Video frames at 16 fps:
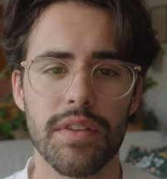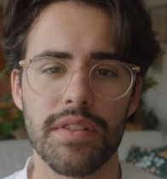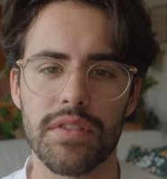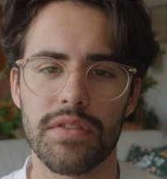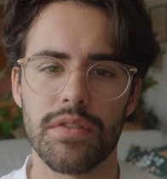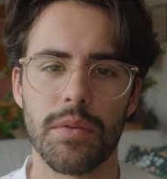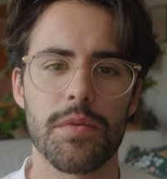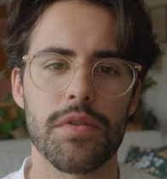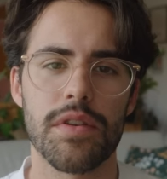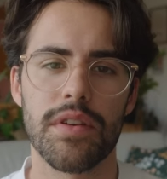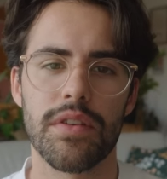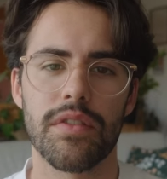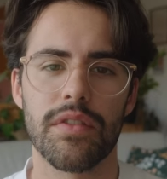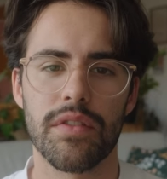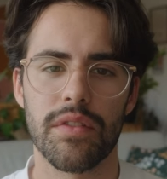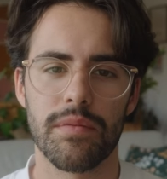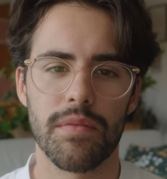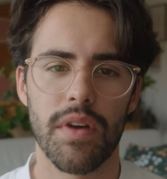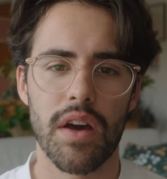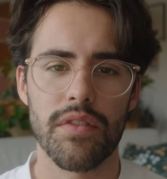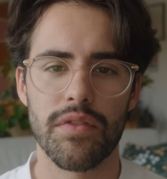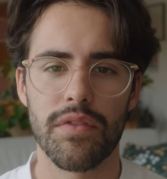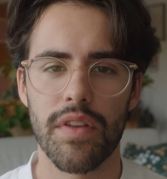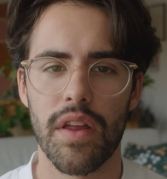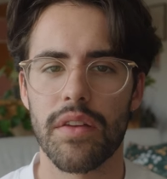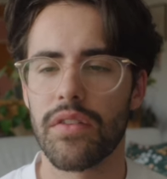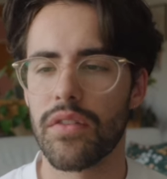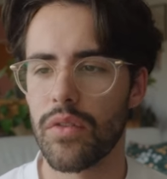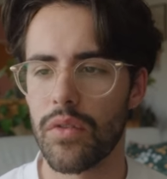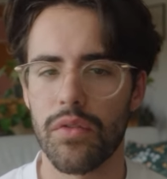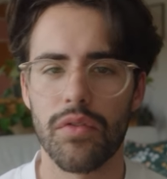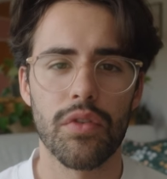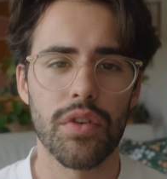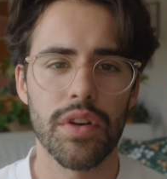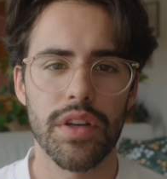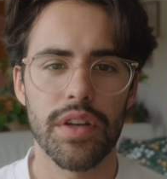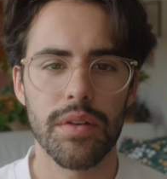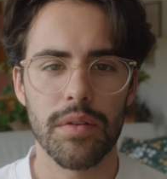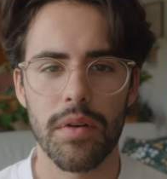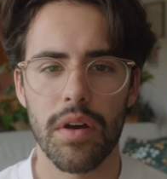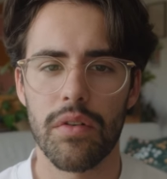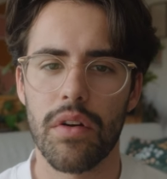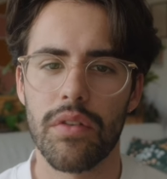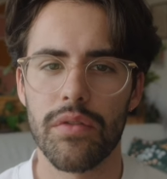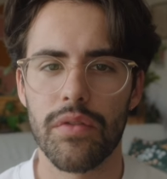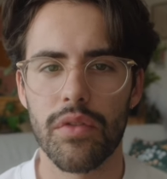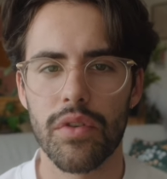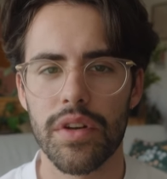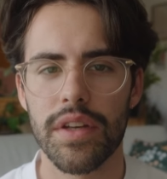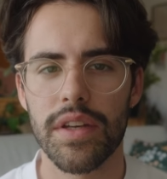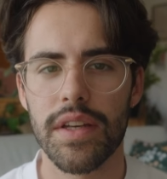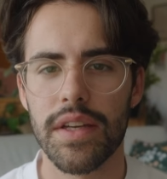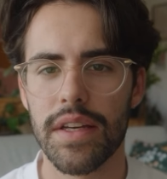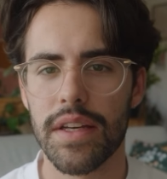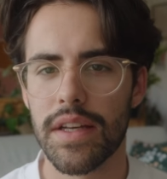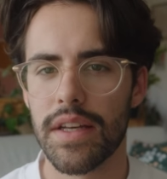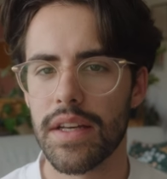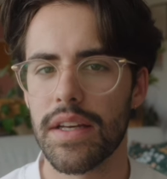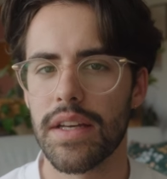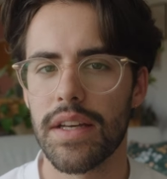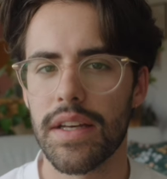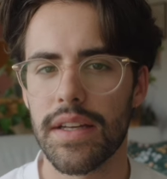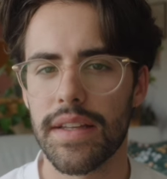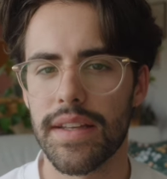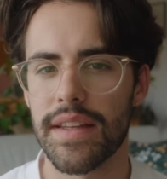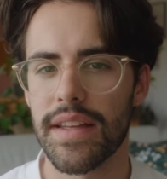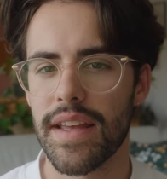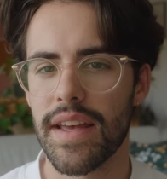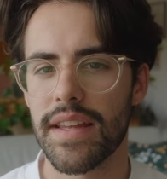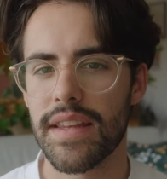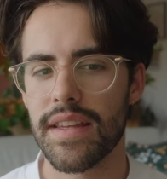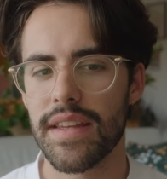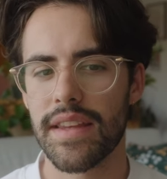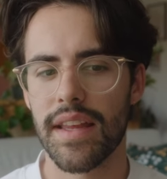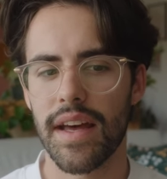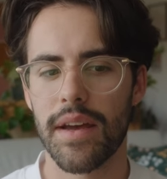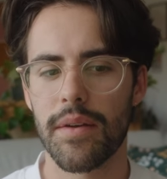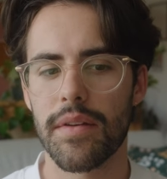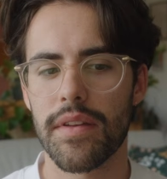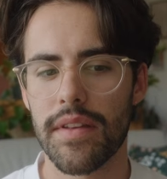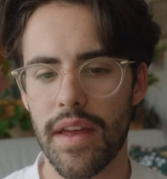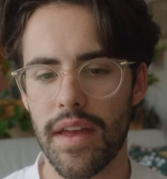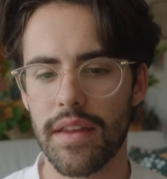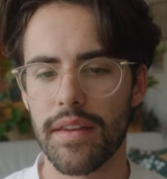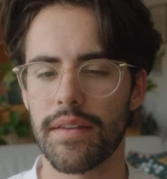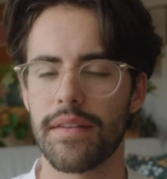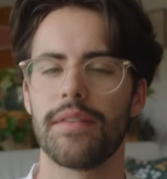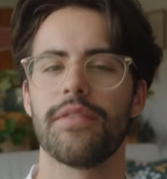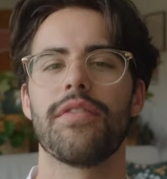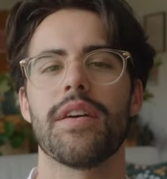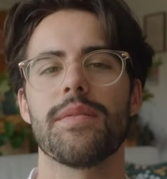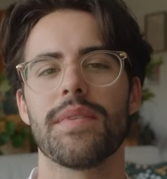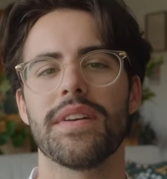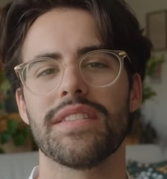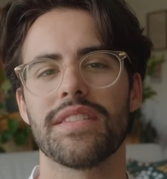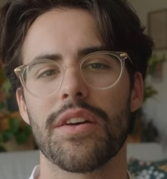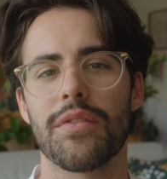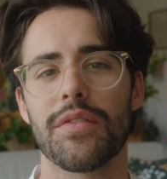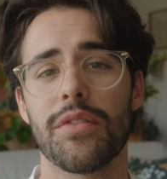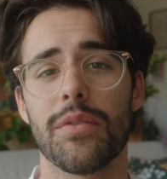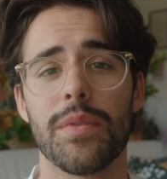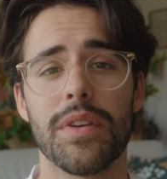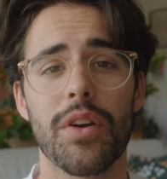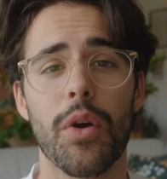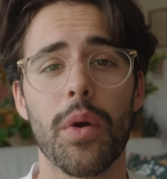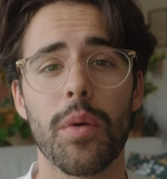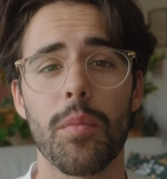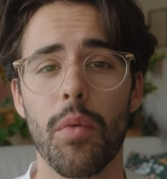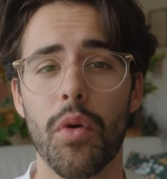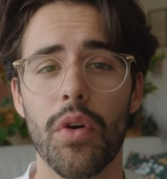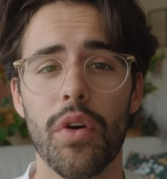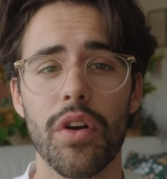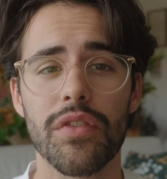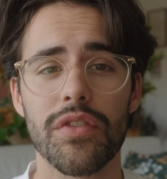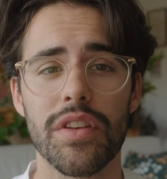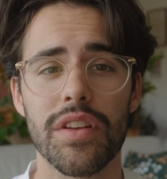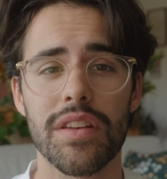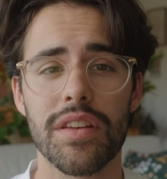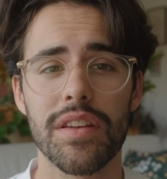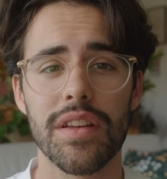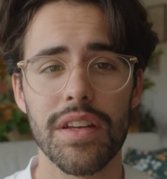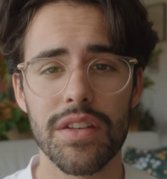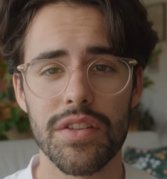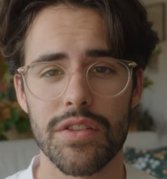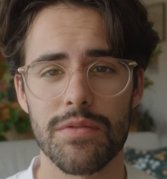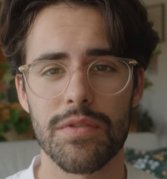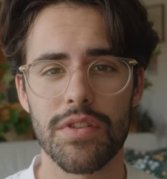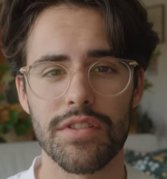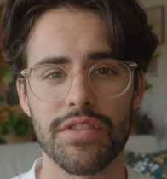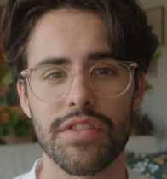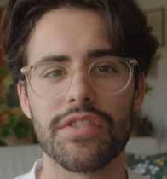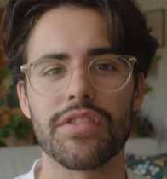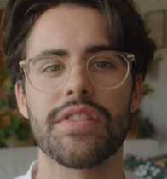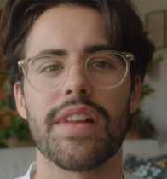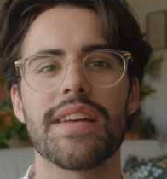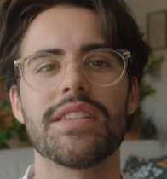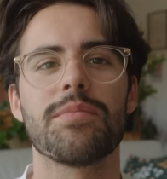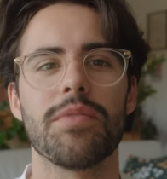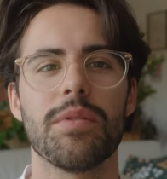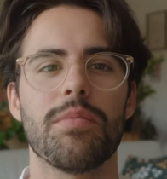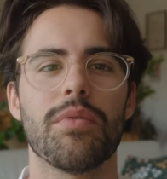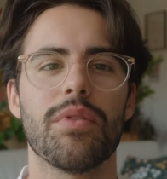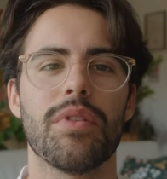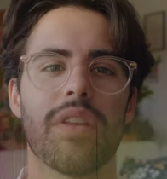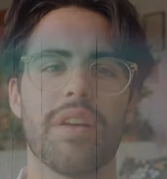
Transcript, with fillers: and the subscription is half of that, so 40, around 40. And in the end, I eh, find myself to be going more often just because there's less people